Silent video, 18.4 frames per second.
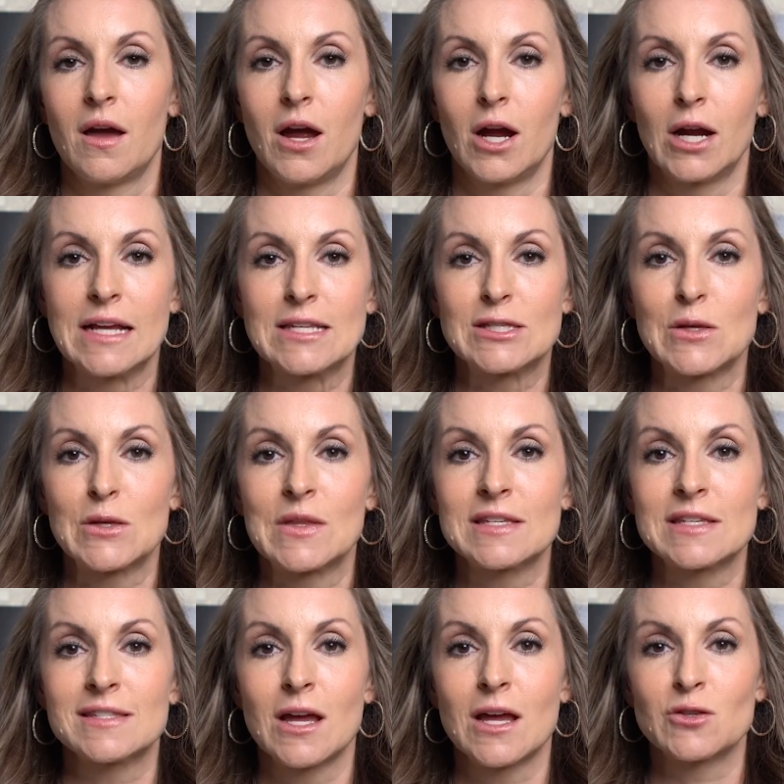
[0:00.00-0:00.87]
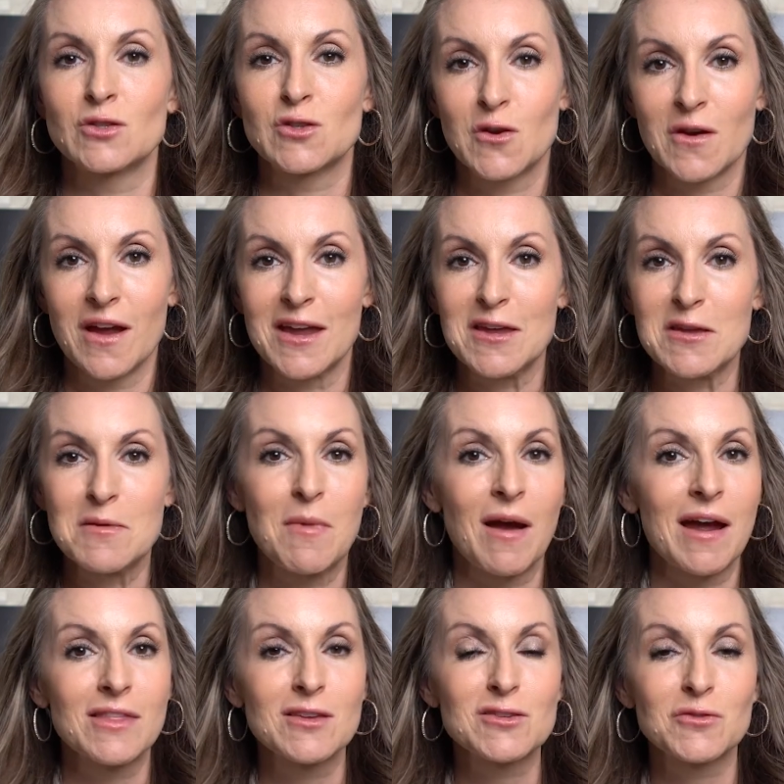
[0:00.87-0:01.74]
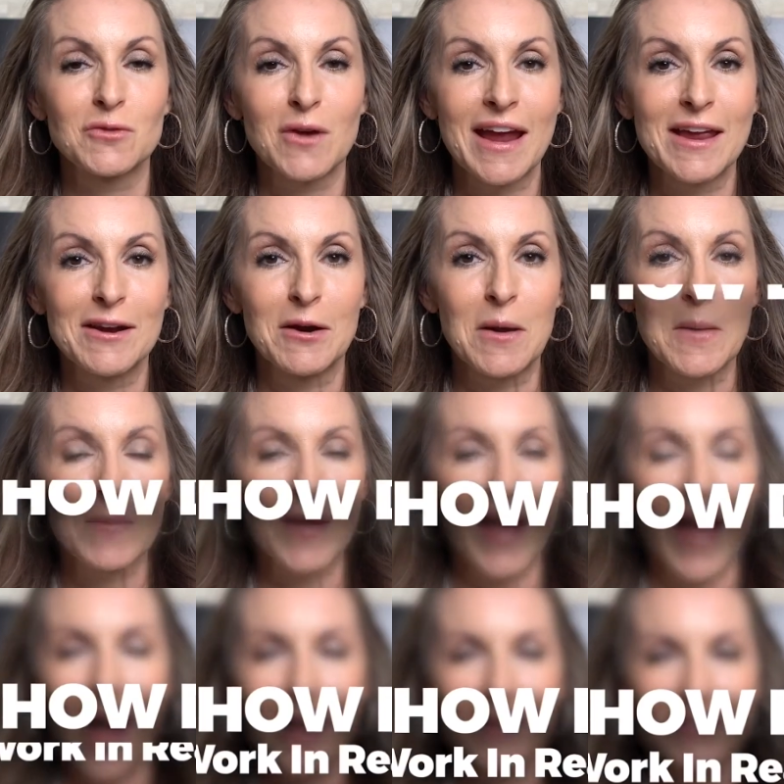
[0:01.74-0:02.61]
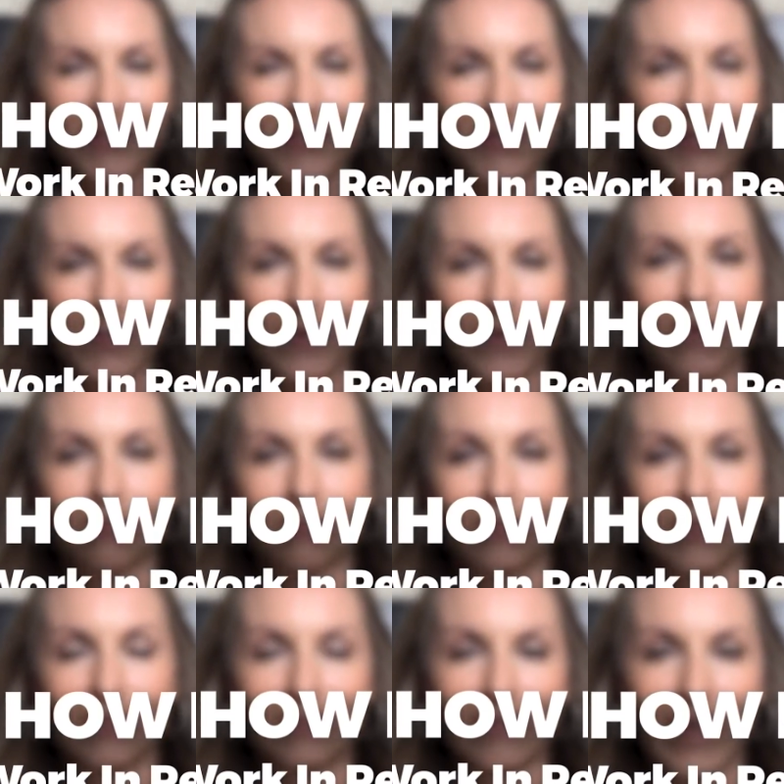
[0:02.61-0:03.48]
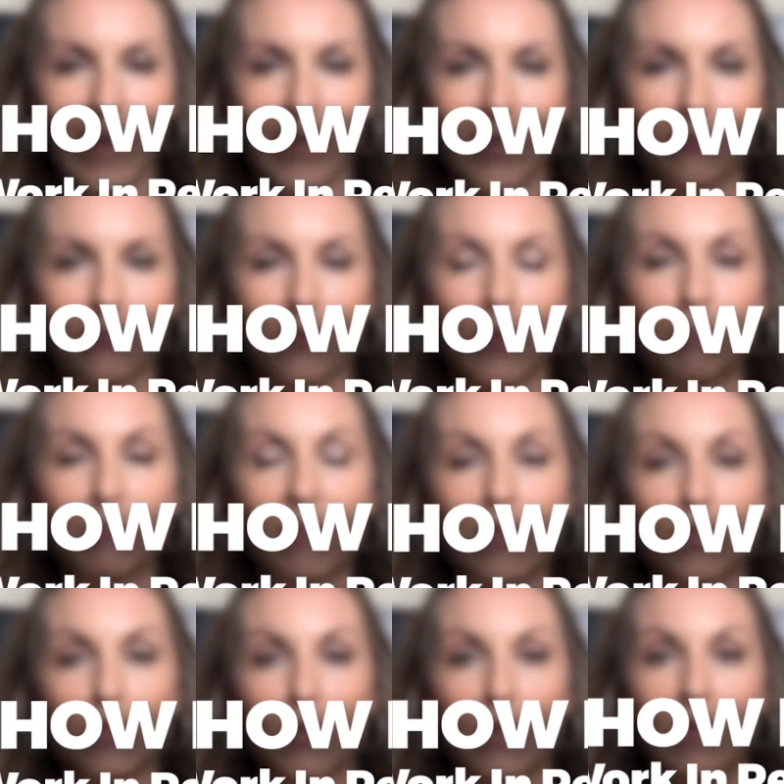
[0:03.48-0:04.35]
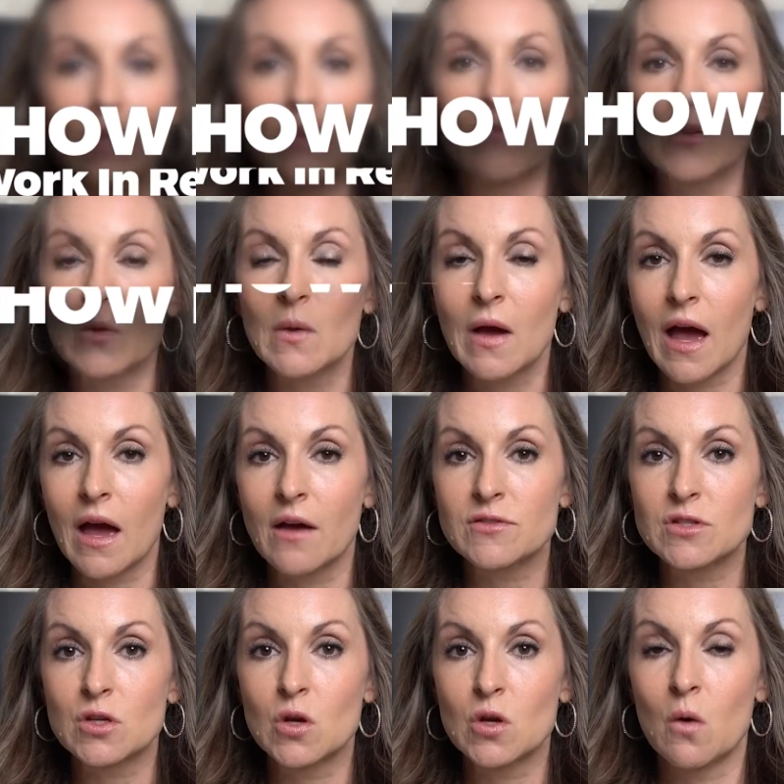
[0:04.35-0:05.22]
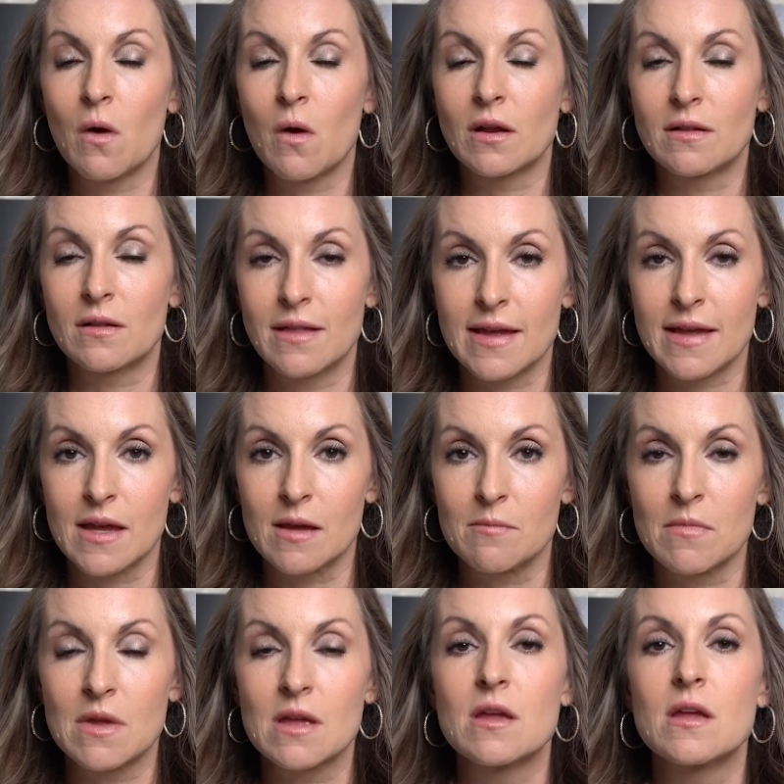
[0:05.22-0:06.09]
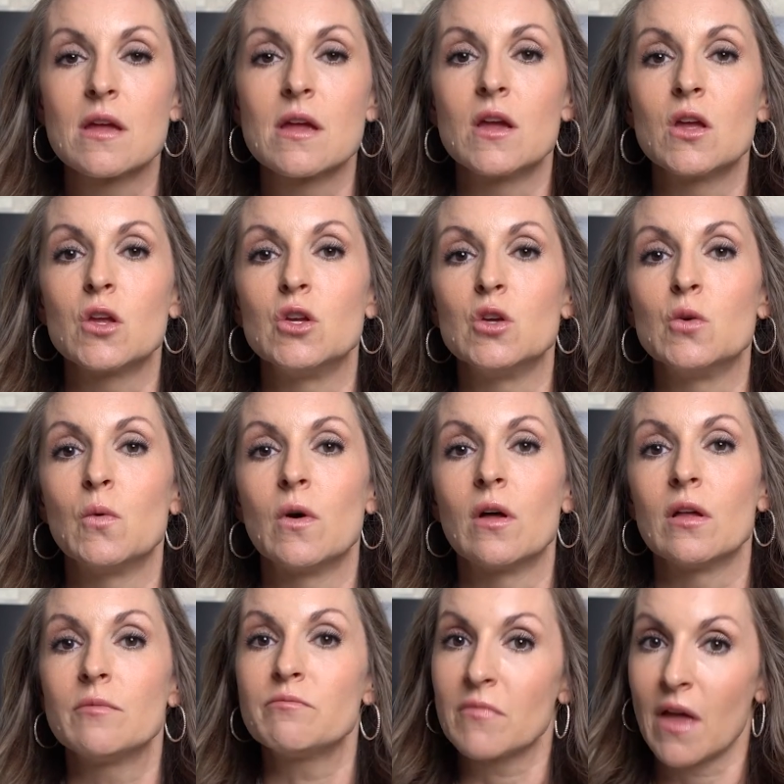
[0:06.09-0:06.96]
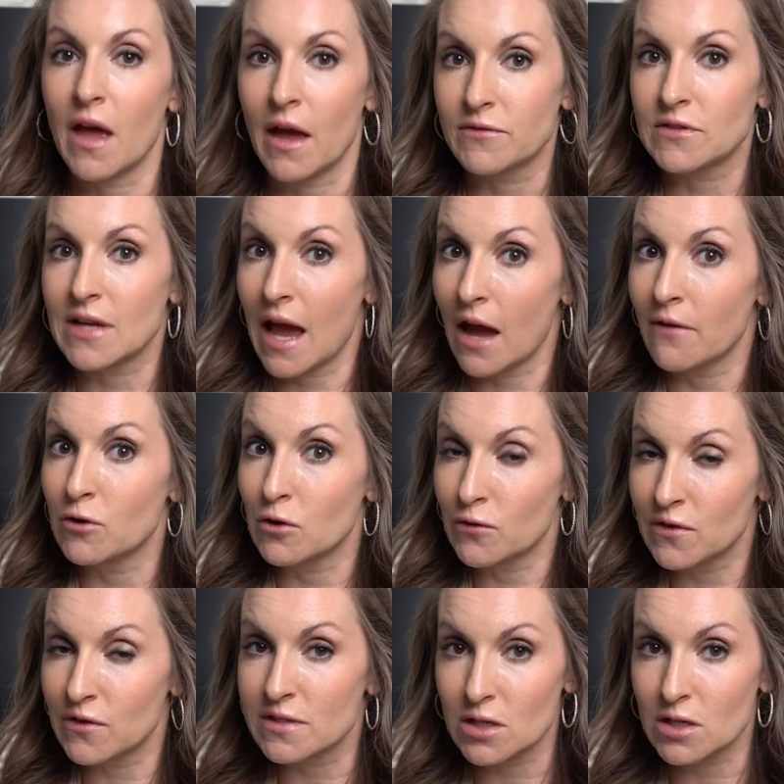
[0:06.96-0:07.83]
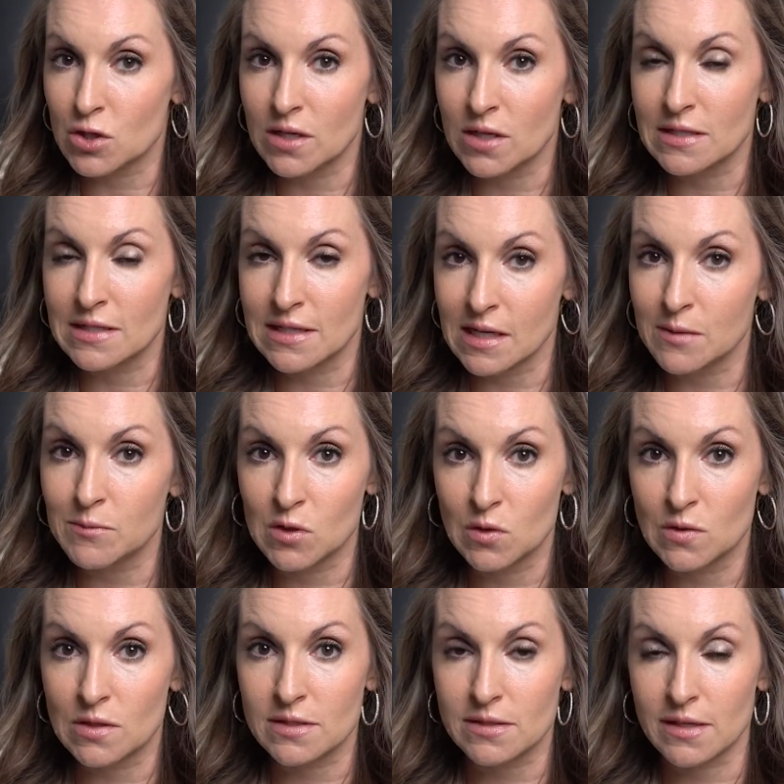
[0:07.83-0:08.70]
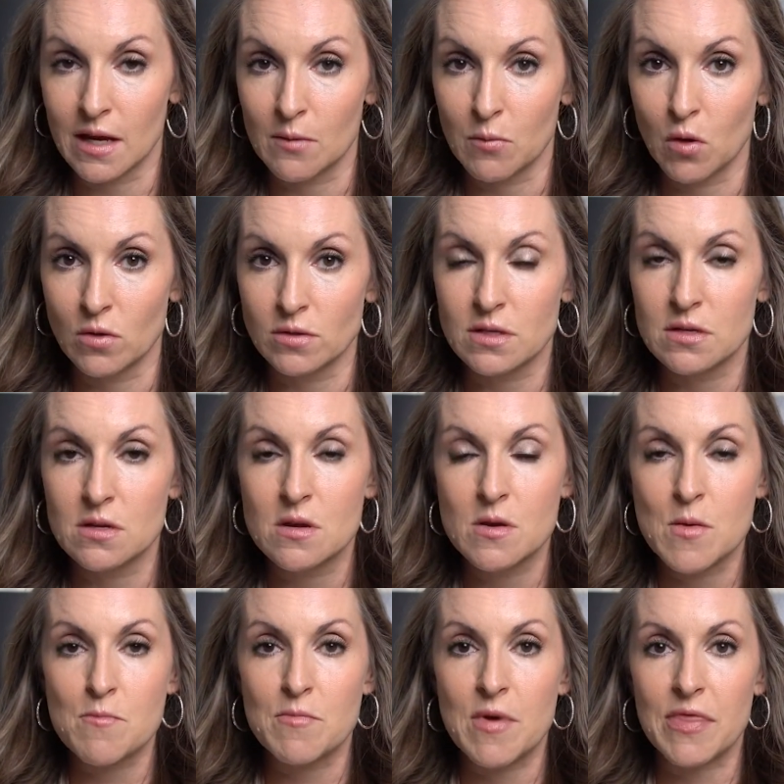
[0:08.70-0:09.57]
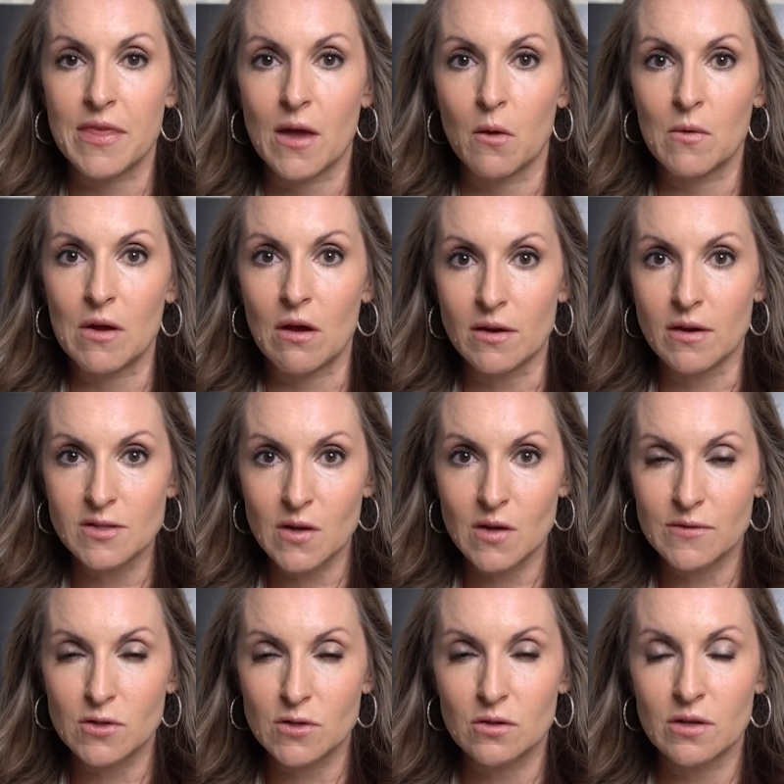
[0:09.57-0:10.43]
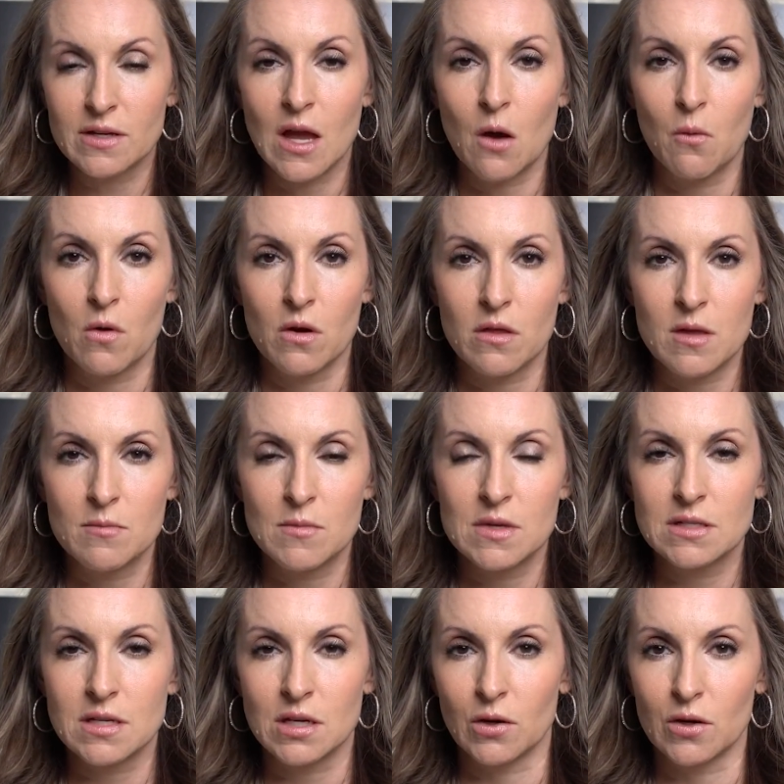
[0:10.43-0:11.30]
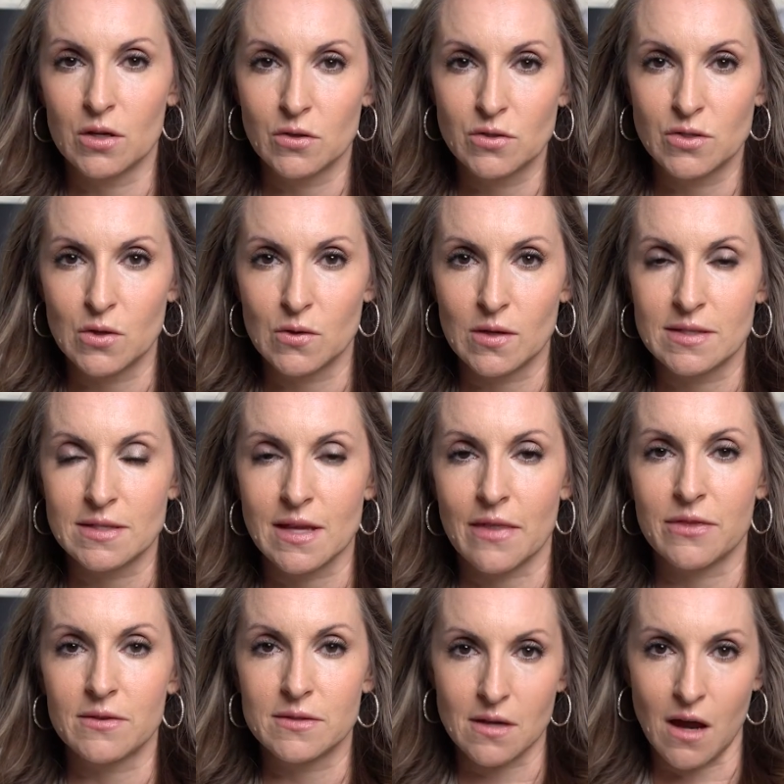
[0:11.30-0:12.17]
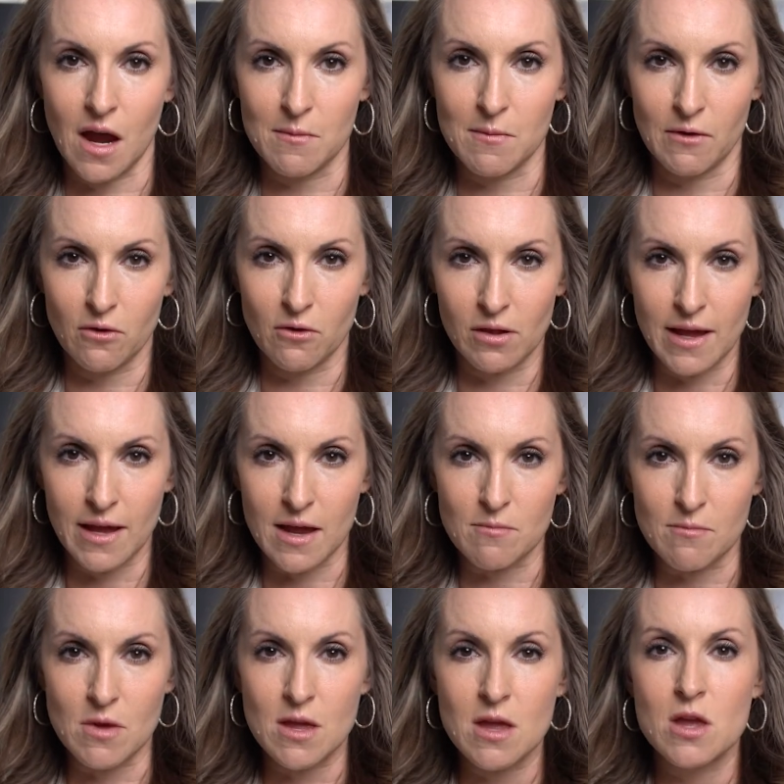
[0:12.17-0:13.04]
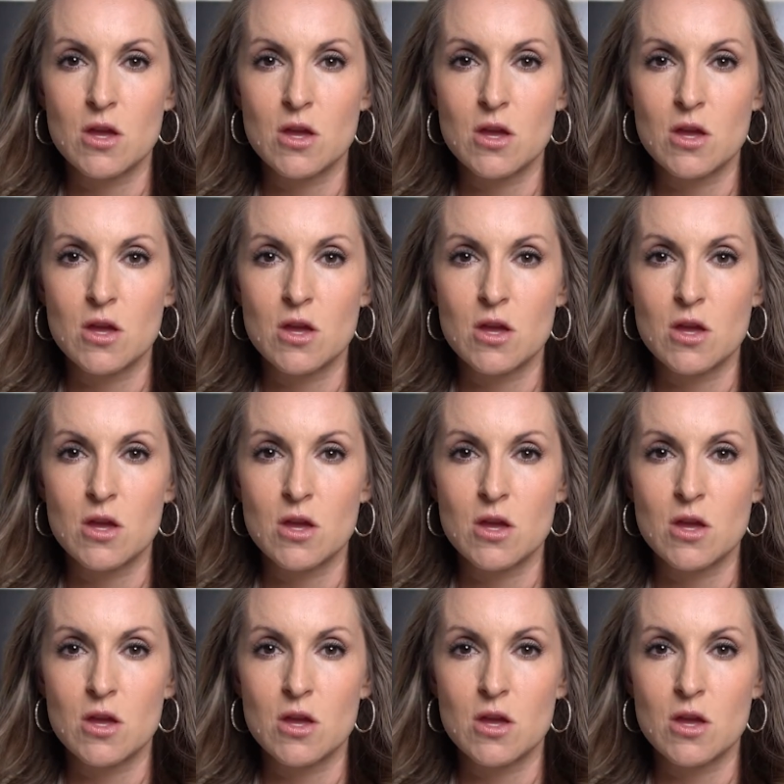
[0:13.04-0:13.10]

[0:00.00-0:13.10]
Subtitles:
All right, so this sounds great. You buy this rider, but how does this work in real life? So if you have to go on claim, you will have to have your physician deem you disabled. But then we also have to look at what are the material duties at the time of claim.